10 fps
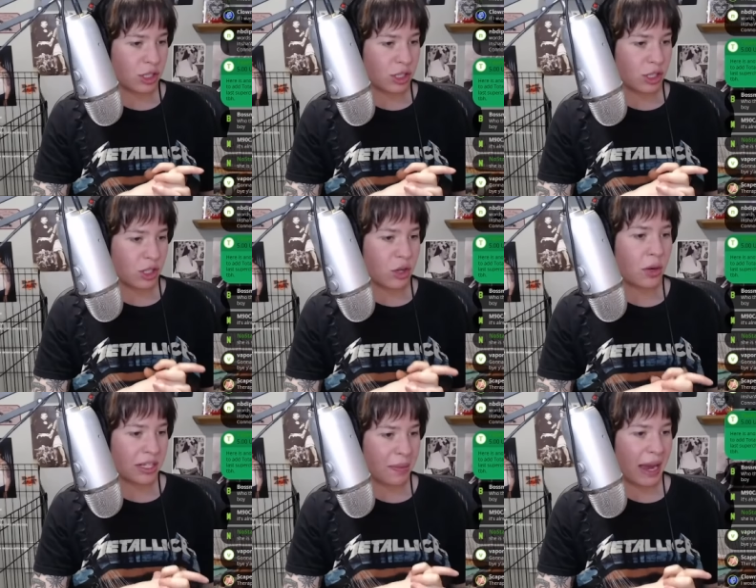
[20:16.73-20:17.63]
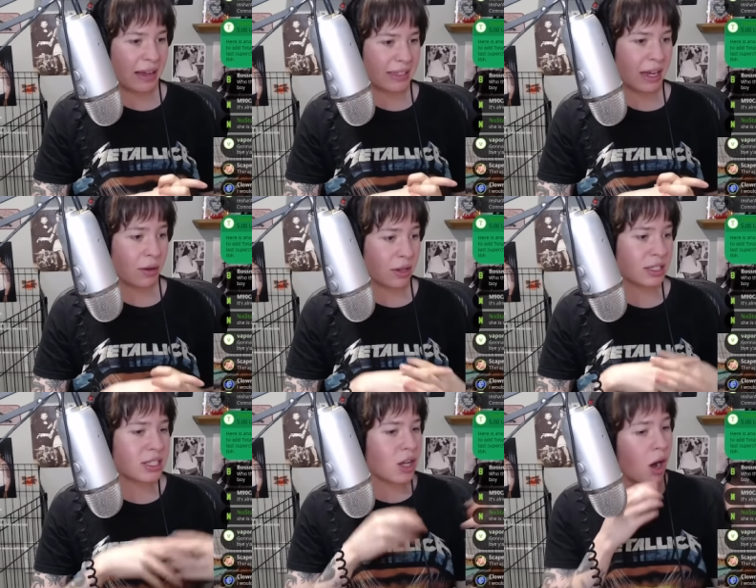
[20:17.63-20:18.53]
Going to pass out because it's
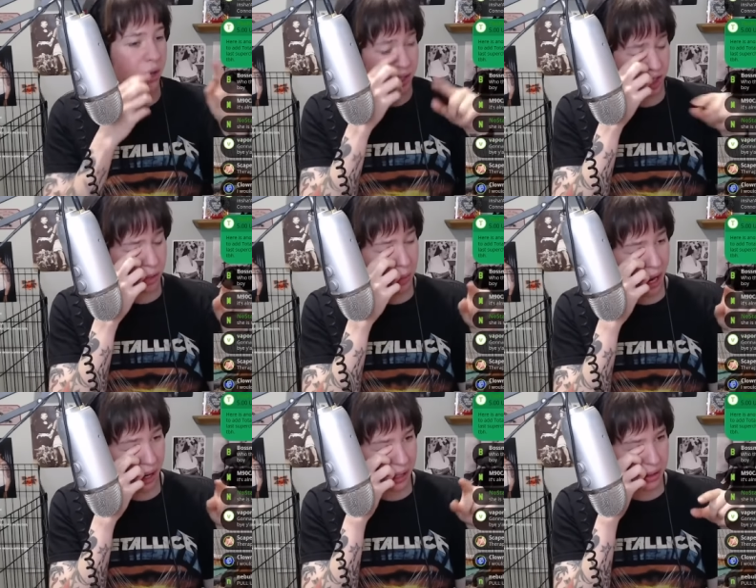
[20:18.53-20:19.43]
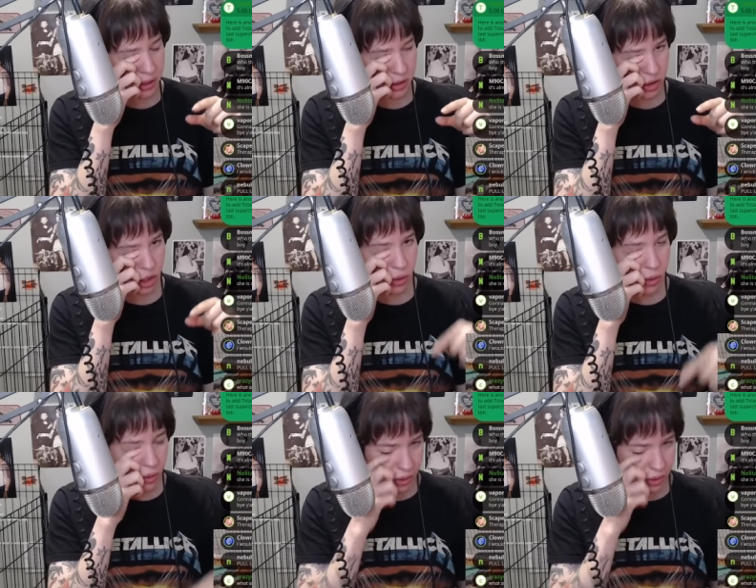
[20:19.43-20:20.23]
on the spine too.